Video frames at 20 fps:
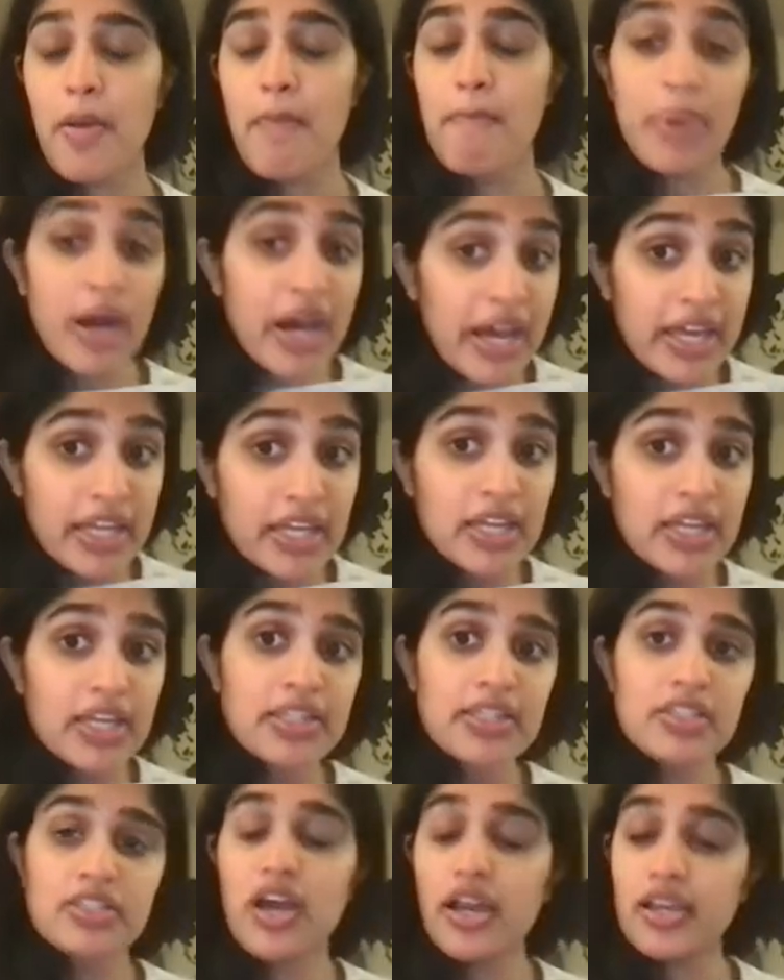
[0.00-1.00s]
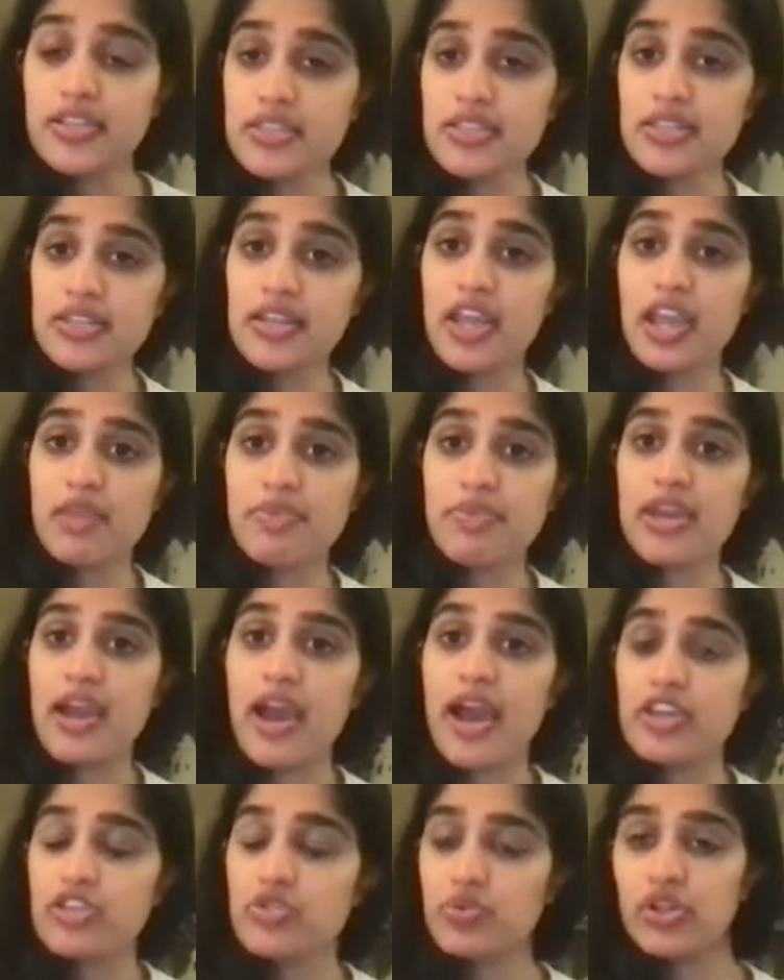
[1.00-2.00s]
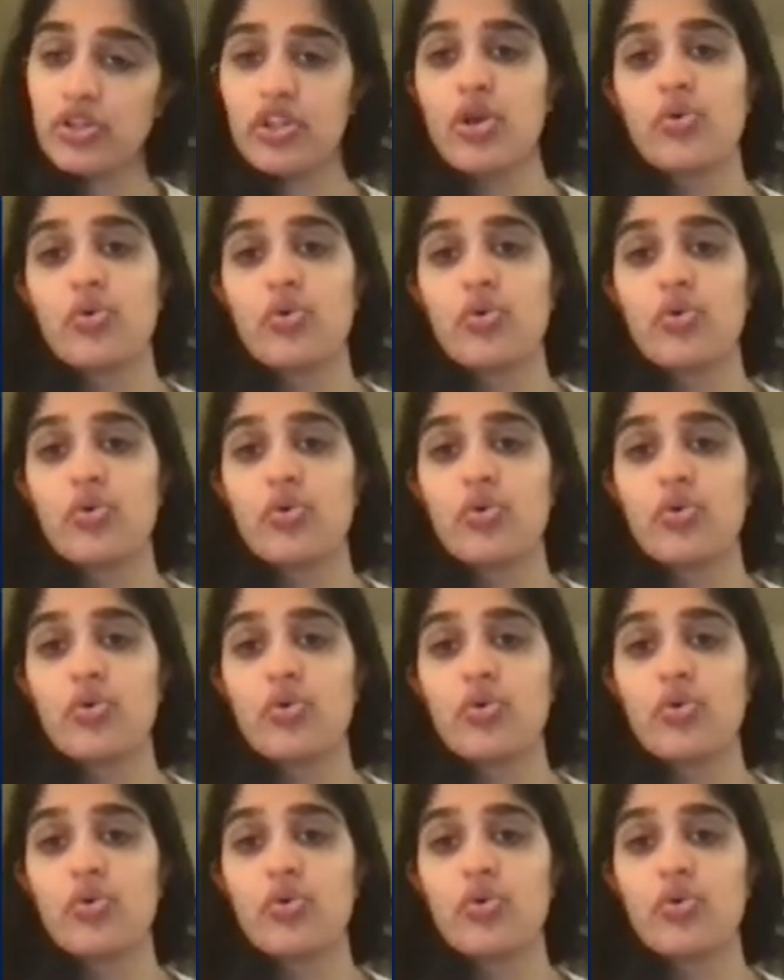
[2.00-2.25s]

But the toxicity API is really